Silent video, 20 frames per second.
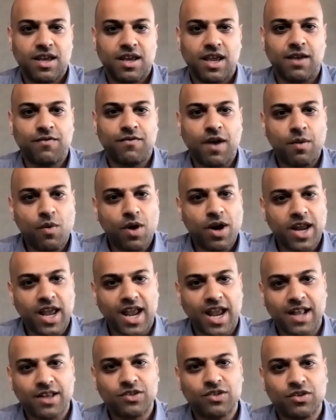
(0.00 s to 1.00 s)
If I want to
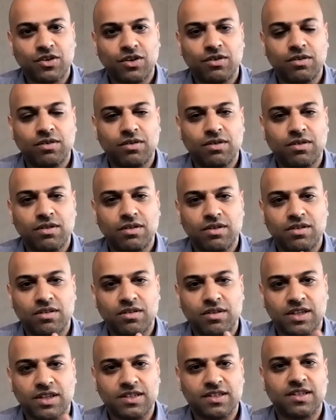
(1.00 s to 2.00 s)
answer
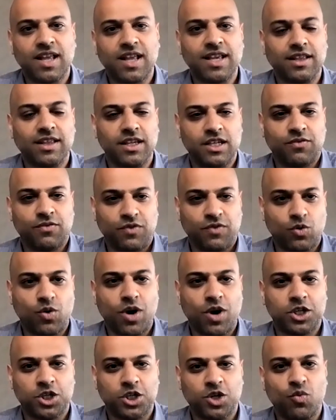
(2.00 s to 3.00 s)
a slightly different
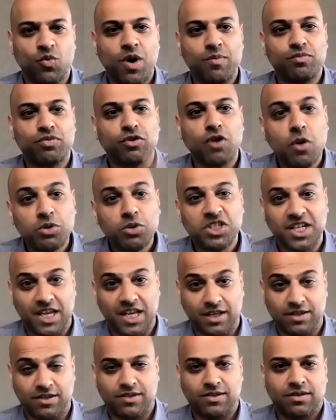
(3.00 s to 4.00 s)
question, what
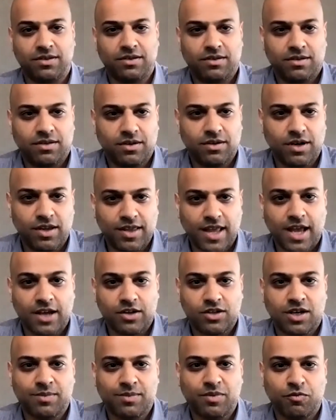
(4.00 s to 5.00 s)
proteins are in that
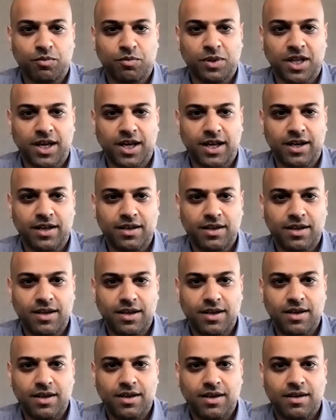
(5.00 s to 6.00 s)
drop of blood?
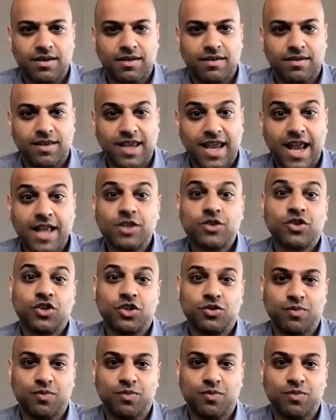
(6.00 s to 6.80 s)
The answer is